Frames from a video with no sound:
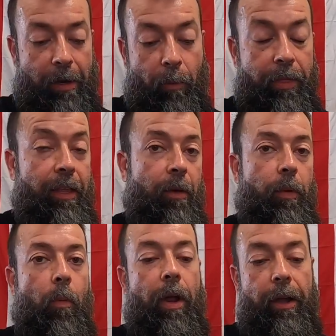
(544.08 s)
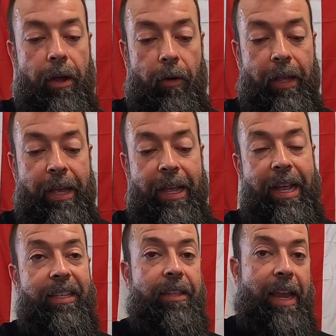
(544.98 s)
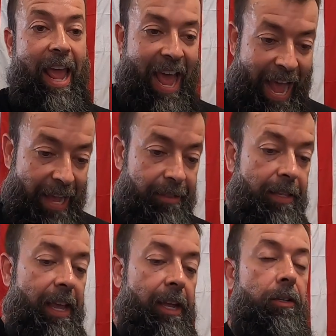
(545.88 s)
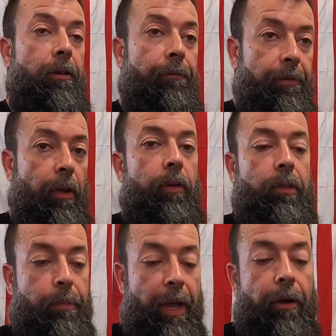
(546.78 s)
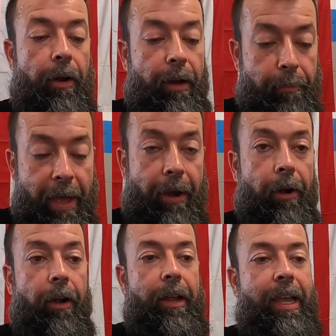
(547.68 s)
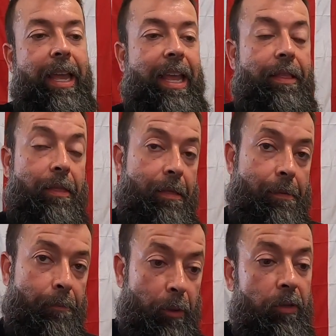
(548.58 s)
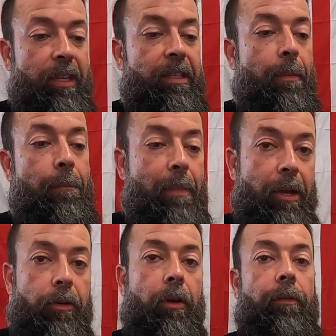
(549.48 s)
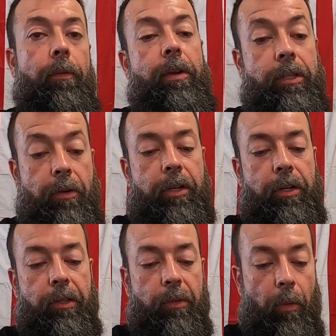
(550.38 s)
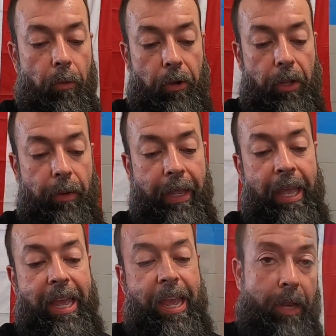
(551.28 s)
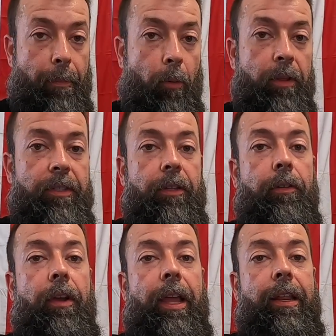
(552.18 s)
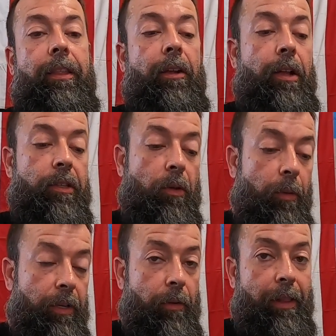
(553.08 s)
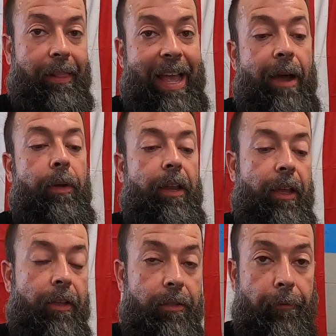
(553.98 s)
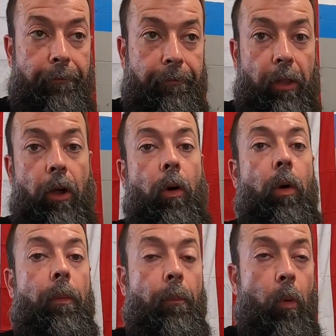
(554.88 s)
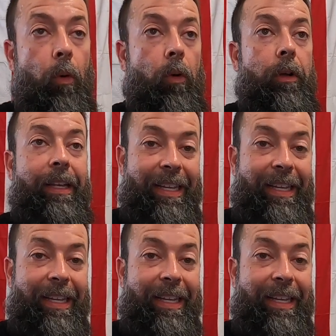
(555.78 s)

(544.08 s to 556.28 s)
One thing that we want to note is that as the engine flows better and better, boost is a measure of a restriction. So what we're doing, putting a ported cylinder head in there is going to allow it to flow more,